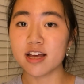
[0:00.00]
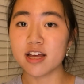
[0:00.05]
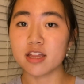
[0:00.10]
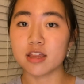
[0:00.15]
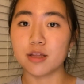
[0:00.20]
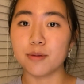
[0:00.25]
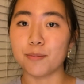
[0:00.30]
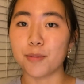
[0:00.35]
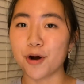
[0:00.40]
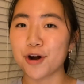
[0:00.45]

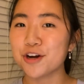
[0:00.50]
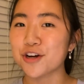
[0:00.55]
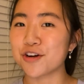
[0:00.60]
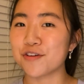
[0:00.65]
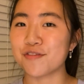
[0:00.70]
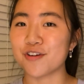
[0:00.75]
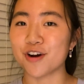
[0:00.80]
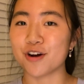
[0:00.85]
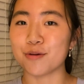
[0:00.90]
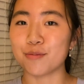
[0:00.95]
the bark
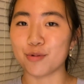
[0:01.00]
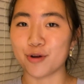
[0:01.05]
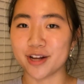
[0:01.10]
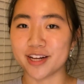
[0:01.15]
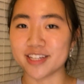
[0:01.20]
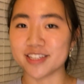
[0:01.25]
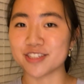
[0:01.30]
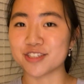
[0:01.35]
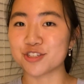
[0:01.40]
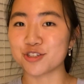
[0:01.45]
of our
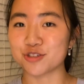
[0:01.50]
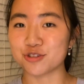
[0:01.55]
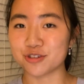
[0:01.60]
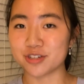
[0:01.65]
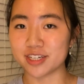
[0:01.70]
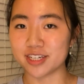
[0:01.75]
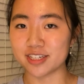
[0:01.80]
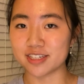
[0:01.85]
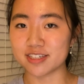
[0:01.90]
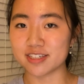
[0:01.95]
brain's
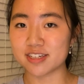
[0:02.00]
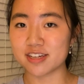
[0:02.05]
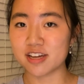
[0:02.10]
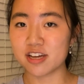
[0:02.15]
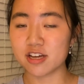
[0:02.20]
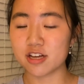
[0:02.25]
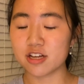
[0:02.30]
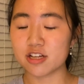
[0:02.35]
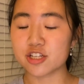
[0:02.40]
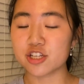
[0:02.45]
trees,
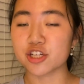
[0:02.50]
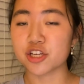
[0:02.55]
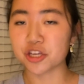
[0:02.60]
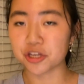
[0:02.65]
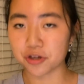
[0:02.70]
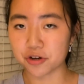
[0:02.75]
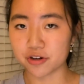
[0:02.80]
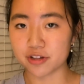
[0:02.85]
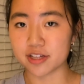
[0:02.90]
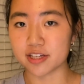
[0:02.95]
to
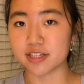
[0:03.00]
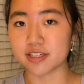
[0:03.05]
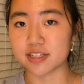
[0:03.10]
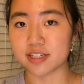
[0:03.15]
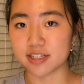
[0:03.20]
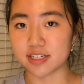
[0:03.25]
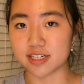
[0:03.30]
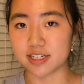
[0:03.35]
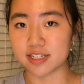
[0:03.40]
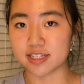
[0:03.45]
cure these
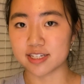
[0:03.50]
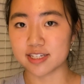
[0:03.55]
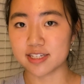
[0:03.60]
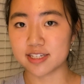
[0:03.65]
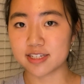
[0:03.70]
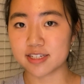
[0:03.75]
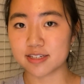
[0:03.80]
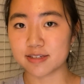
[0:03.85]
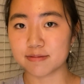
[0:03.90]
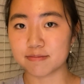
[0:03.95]

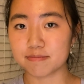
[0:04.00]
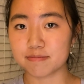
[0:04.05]
diseases.